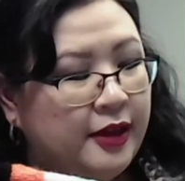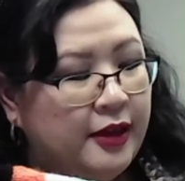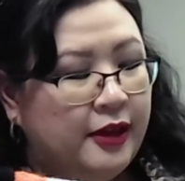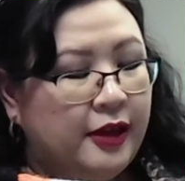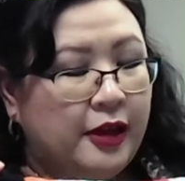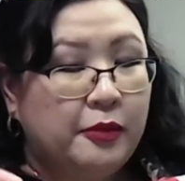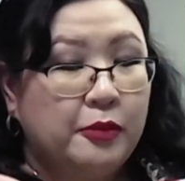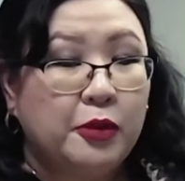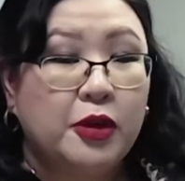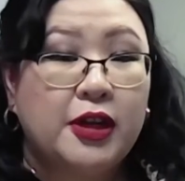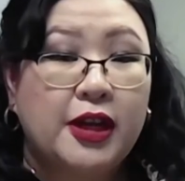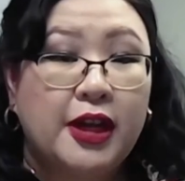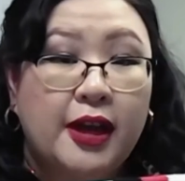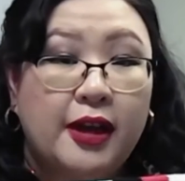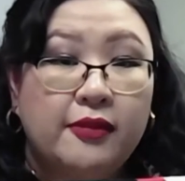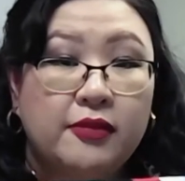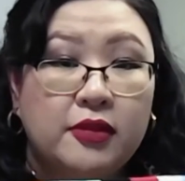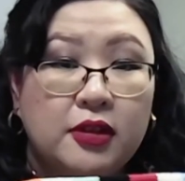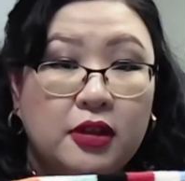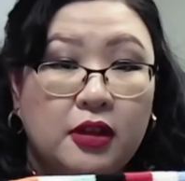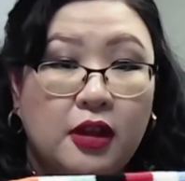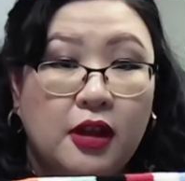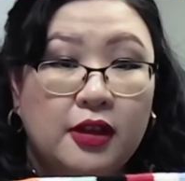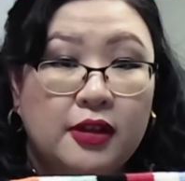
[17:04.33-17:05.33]
I'm going to have a
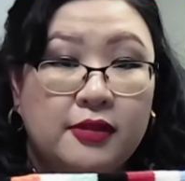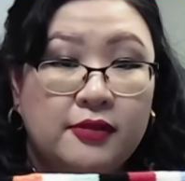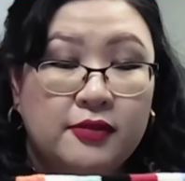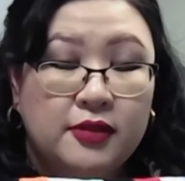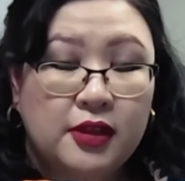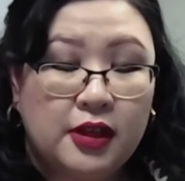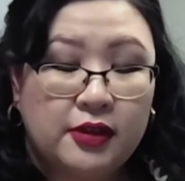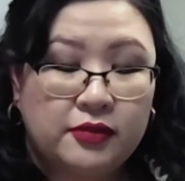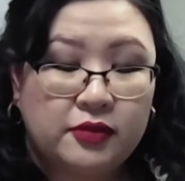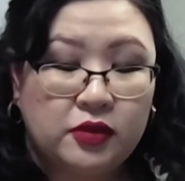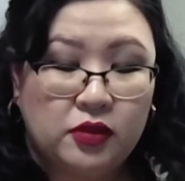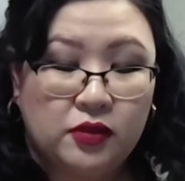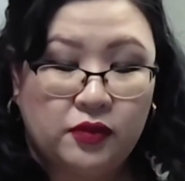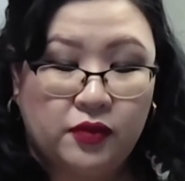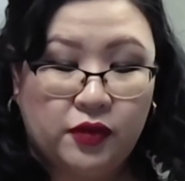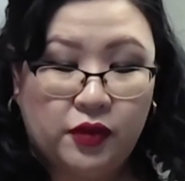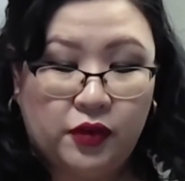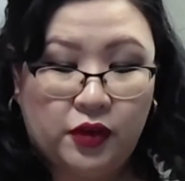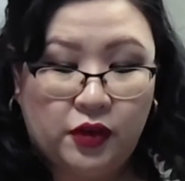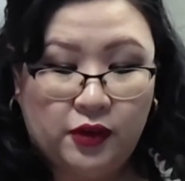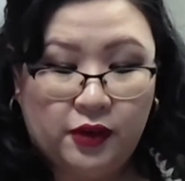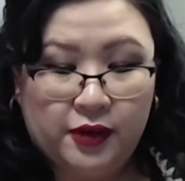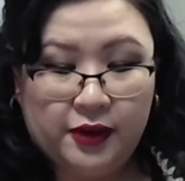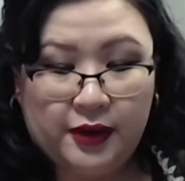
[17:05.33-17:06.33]
lot of leftover
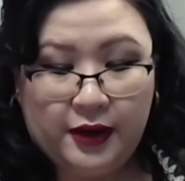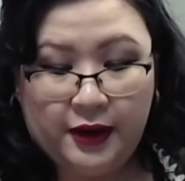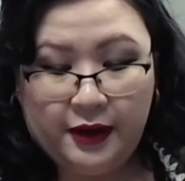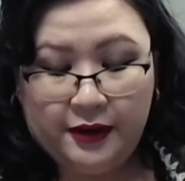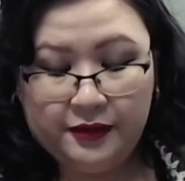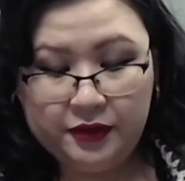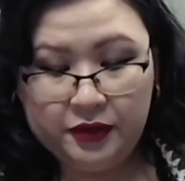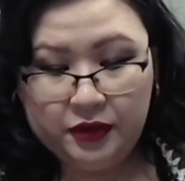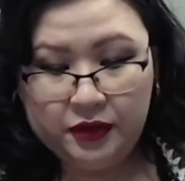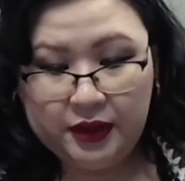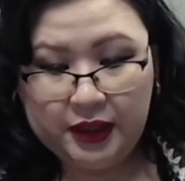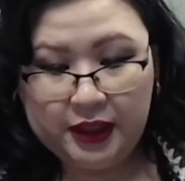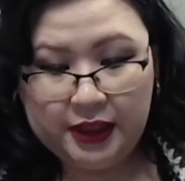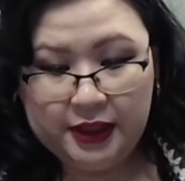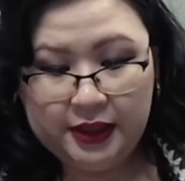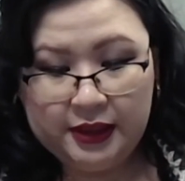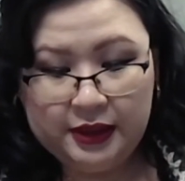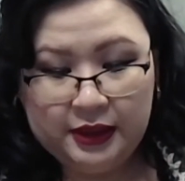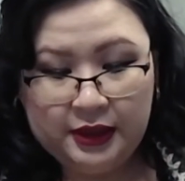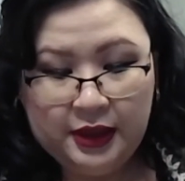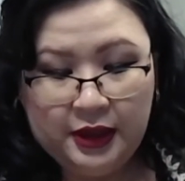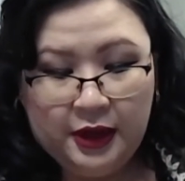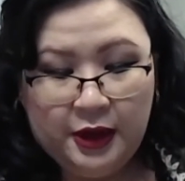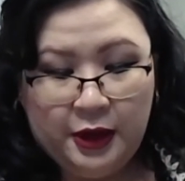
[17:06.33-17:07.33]
yarn after
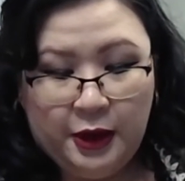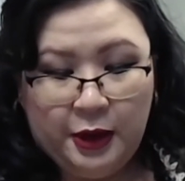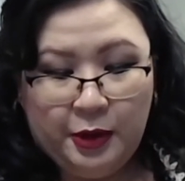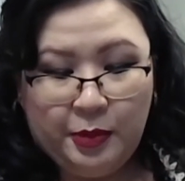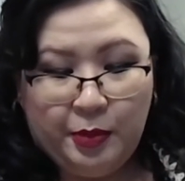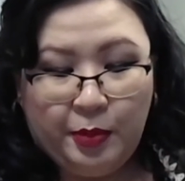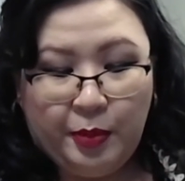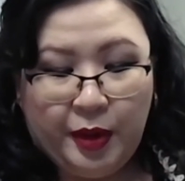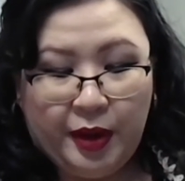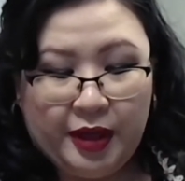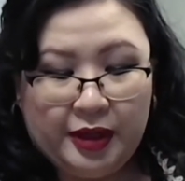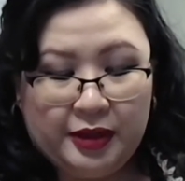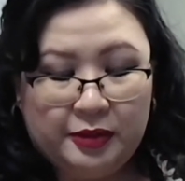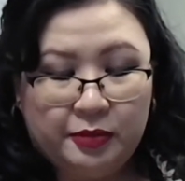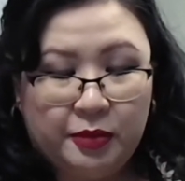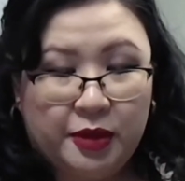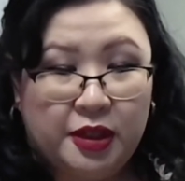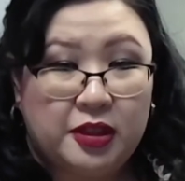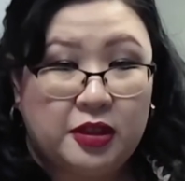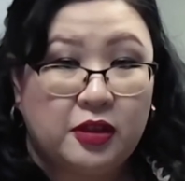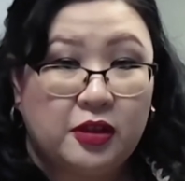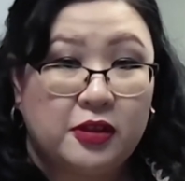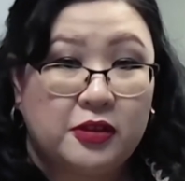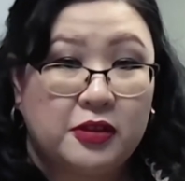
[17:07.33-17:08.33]
this, but my
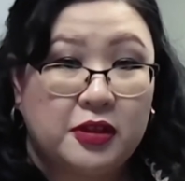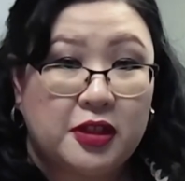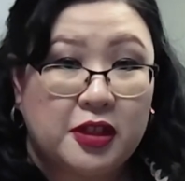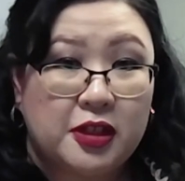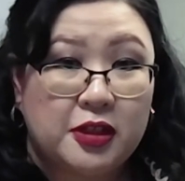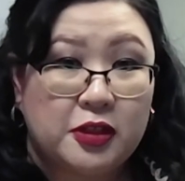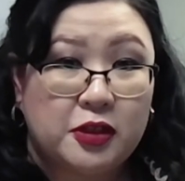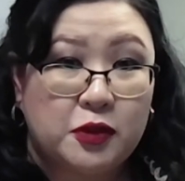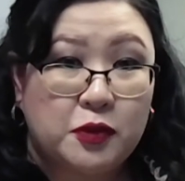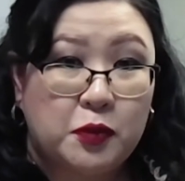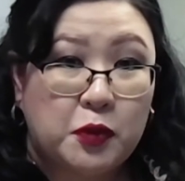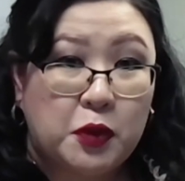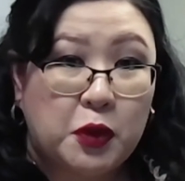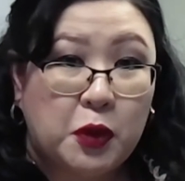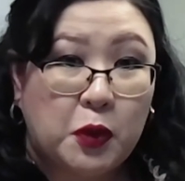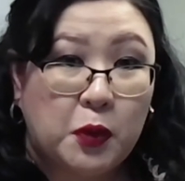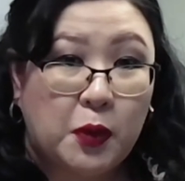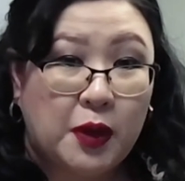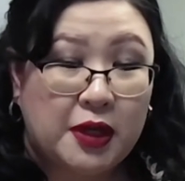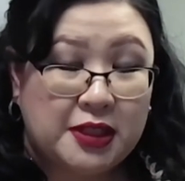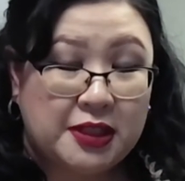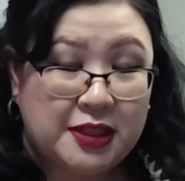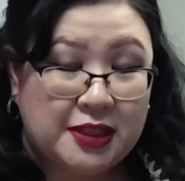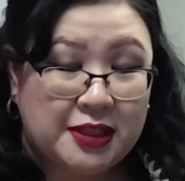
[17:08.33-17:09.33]
daughter has
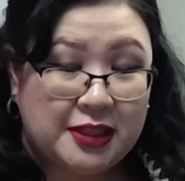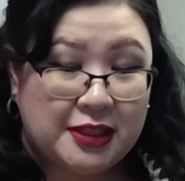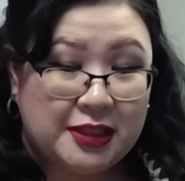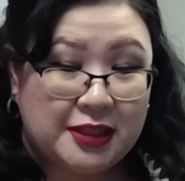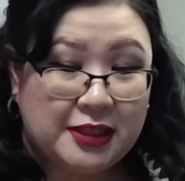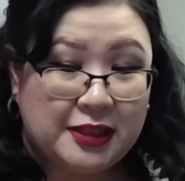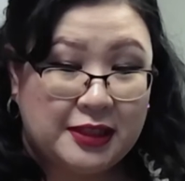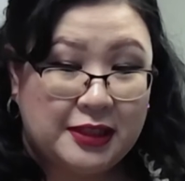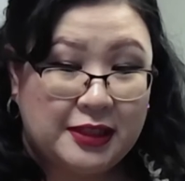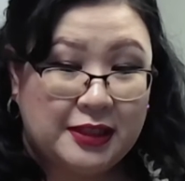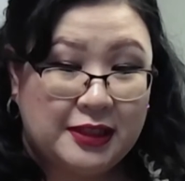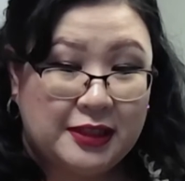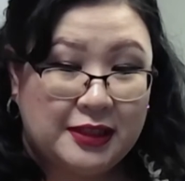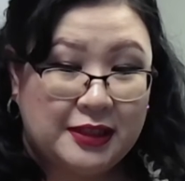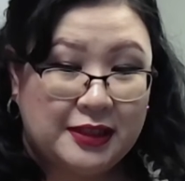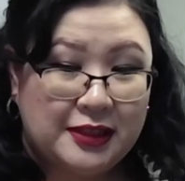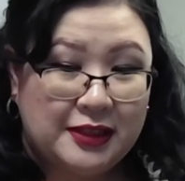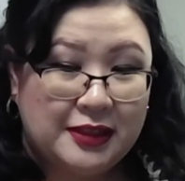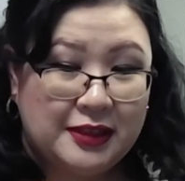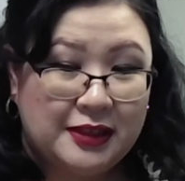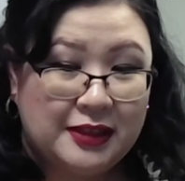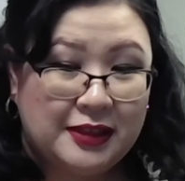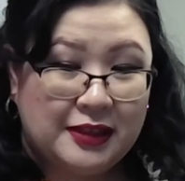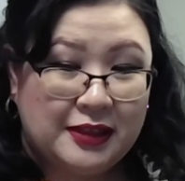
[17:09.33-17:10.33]
requested
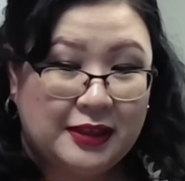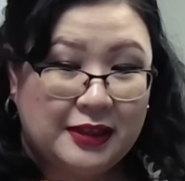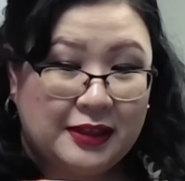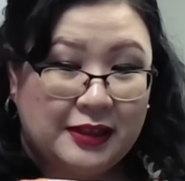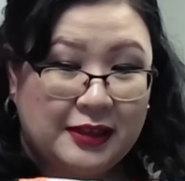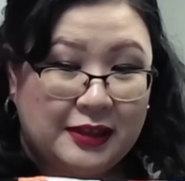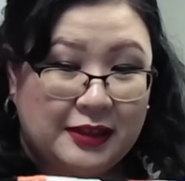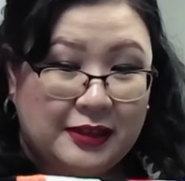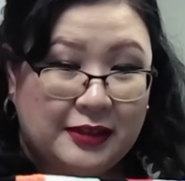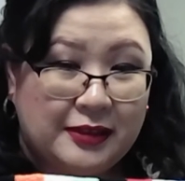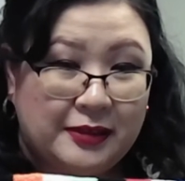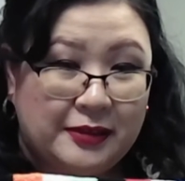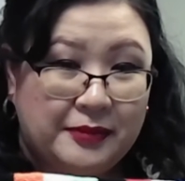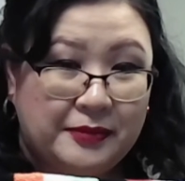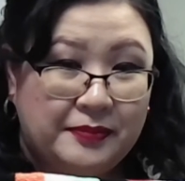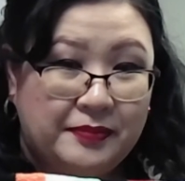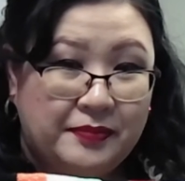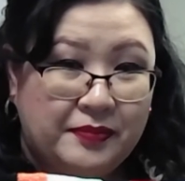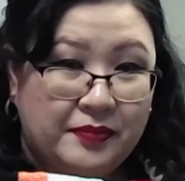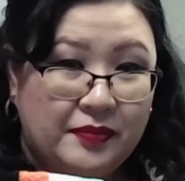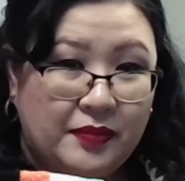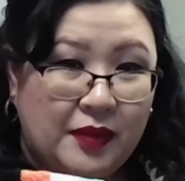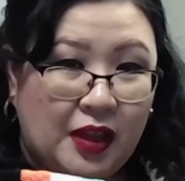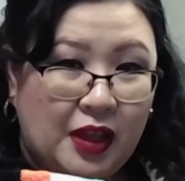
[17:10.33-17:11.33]
a
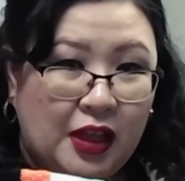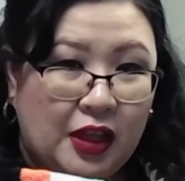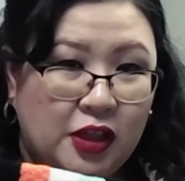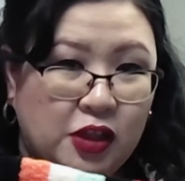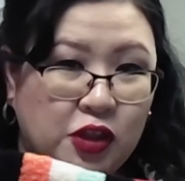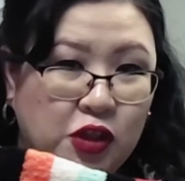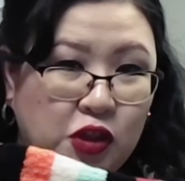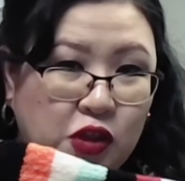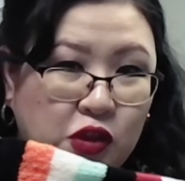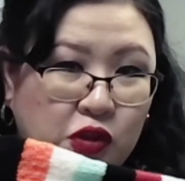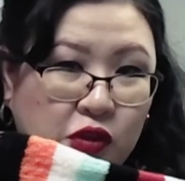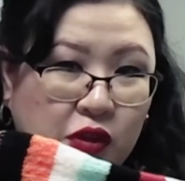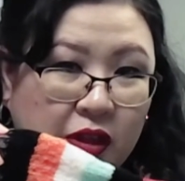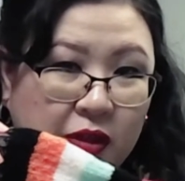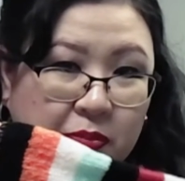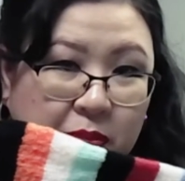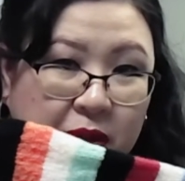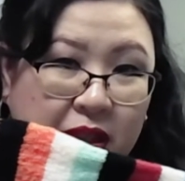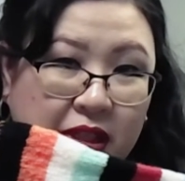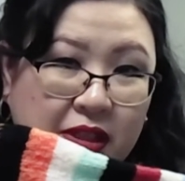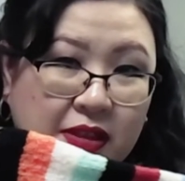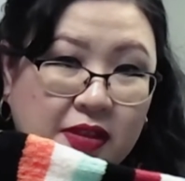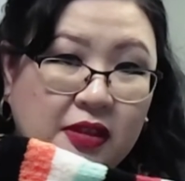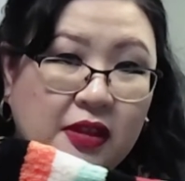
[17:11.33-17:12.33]

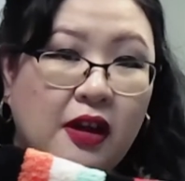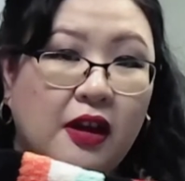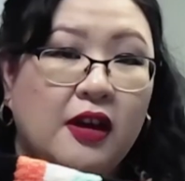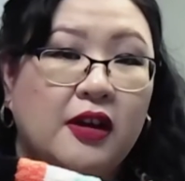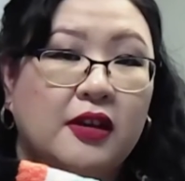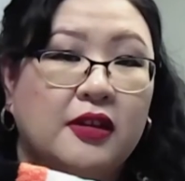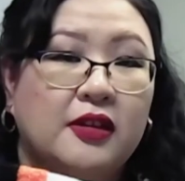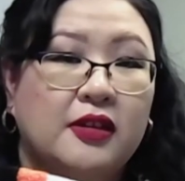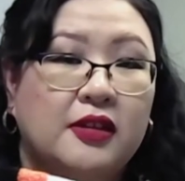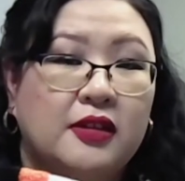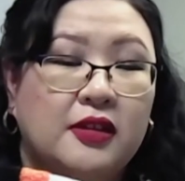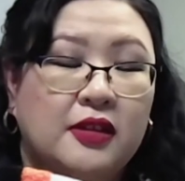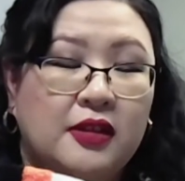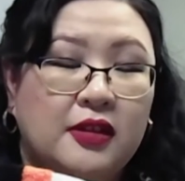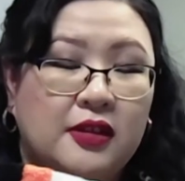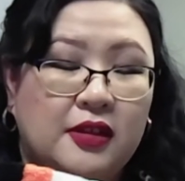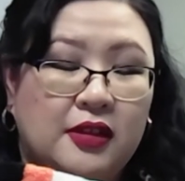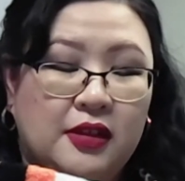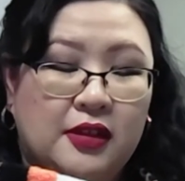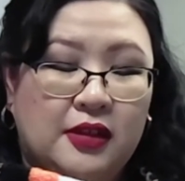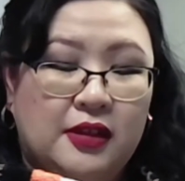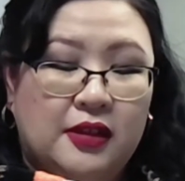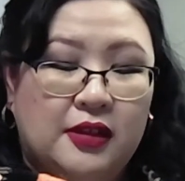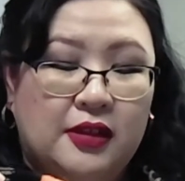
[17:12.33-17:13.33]
stripy sock,
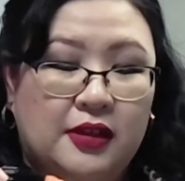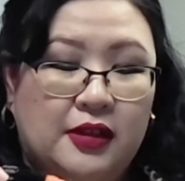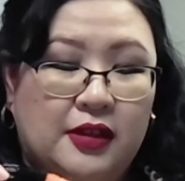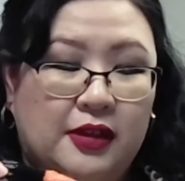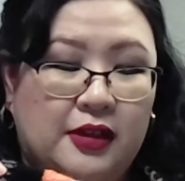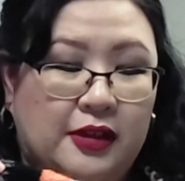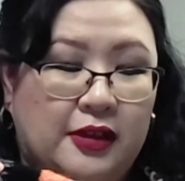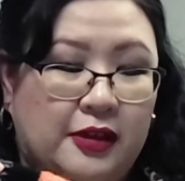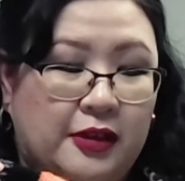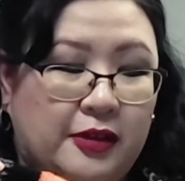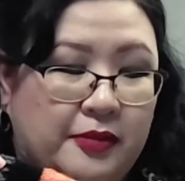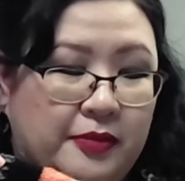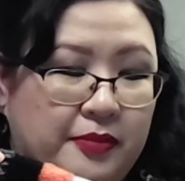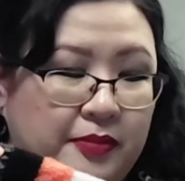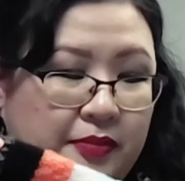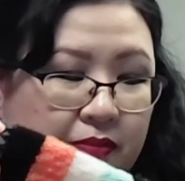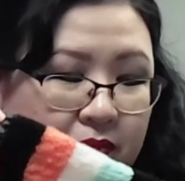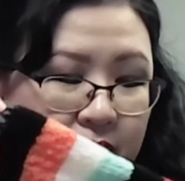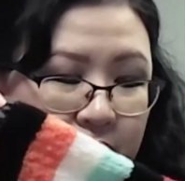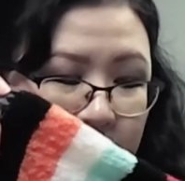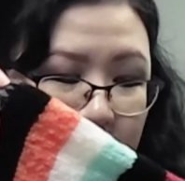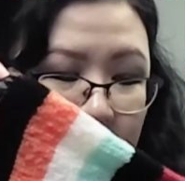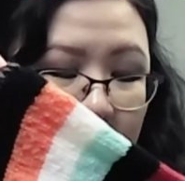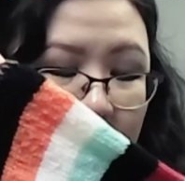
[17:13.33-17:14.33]

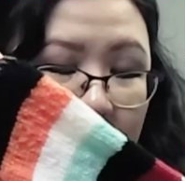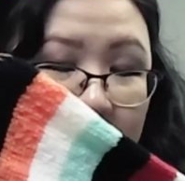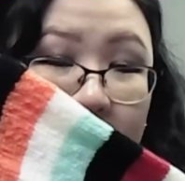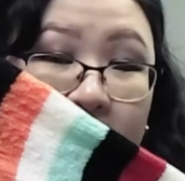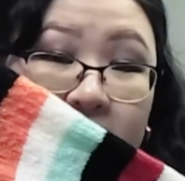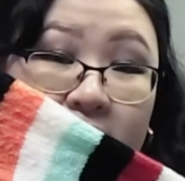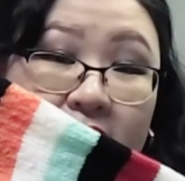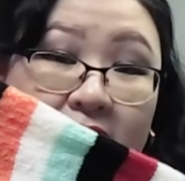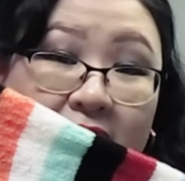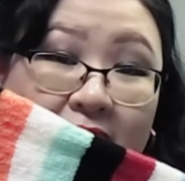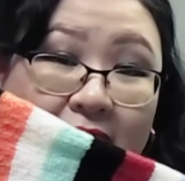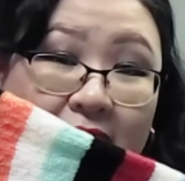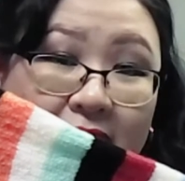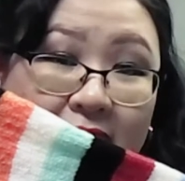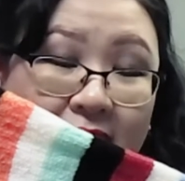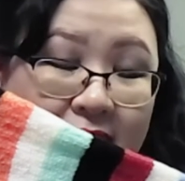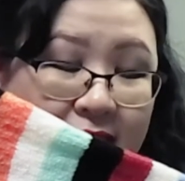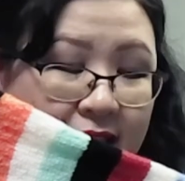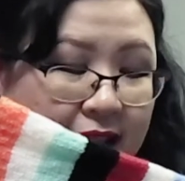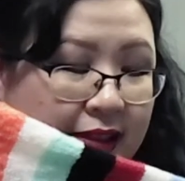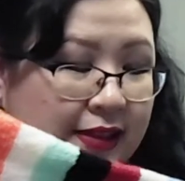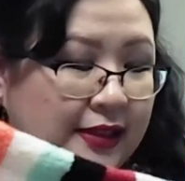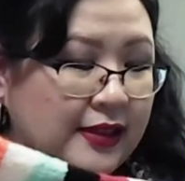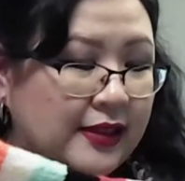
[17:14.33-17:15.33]
kind of like
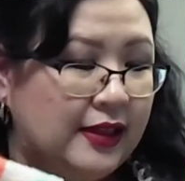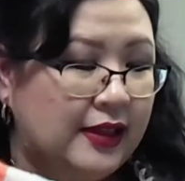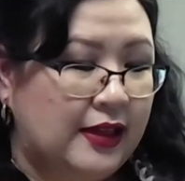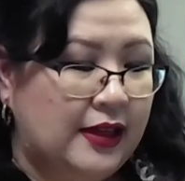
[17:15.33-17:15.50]
this.